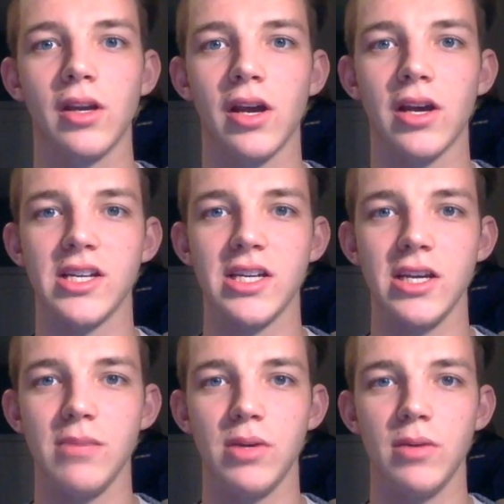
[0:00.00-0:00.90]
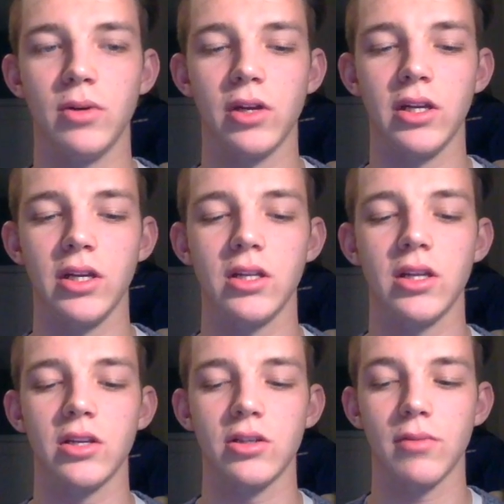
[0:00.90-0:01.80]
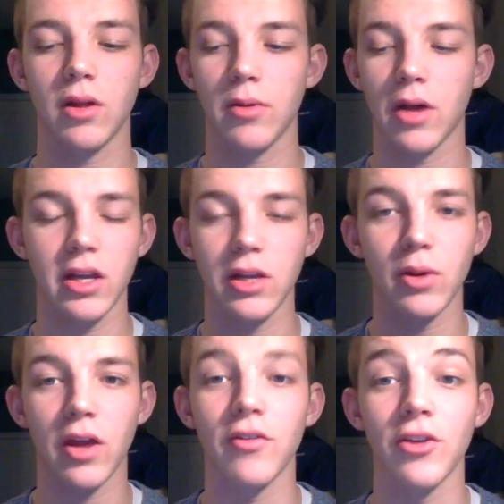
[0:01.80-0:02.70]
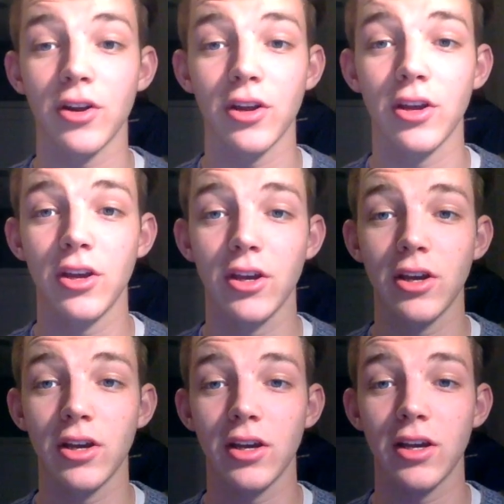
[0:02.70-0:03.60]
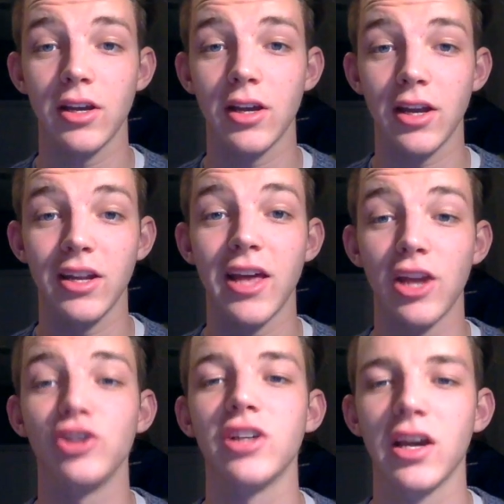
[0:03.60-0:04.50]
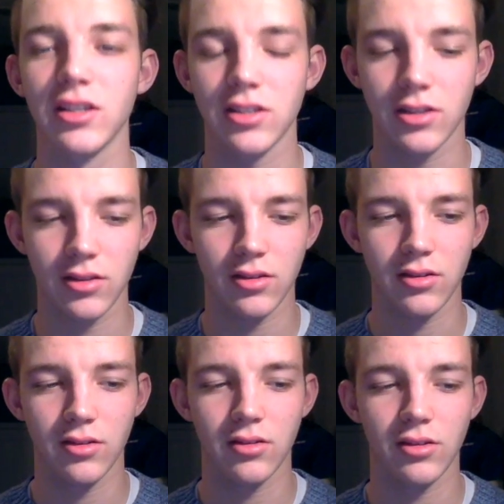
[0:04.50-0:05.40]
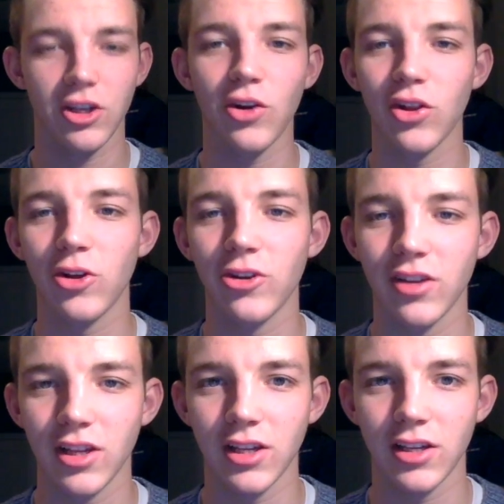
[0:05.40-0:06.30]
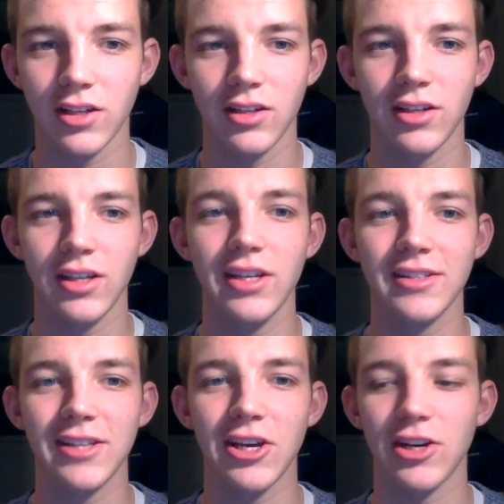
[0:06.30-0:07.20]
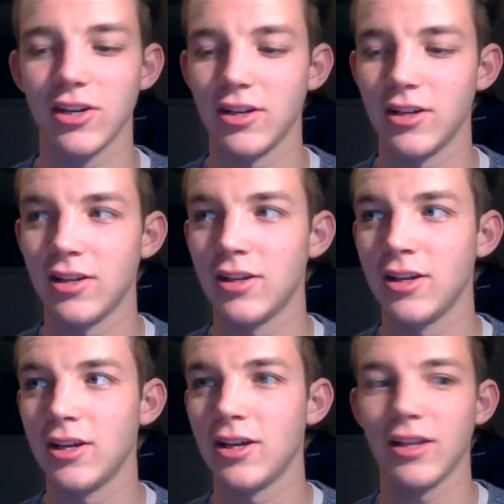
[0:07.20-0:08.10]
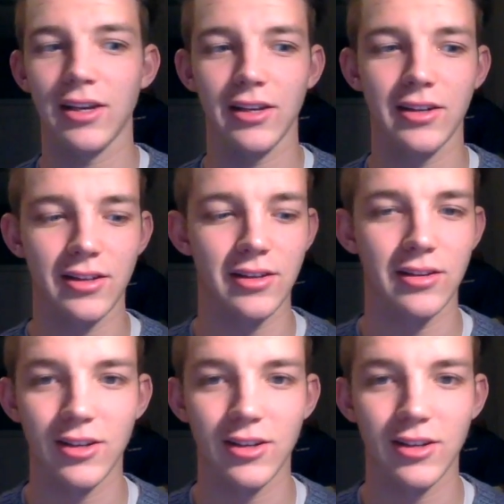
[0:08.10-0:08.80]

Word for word: I need people, I need attention, blah blah, I need whatever. I need to energize. Go to the Lord, like He is there. Like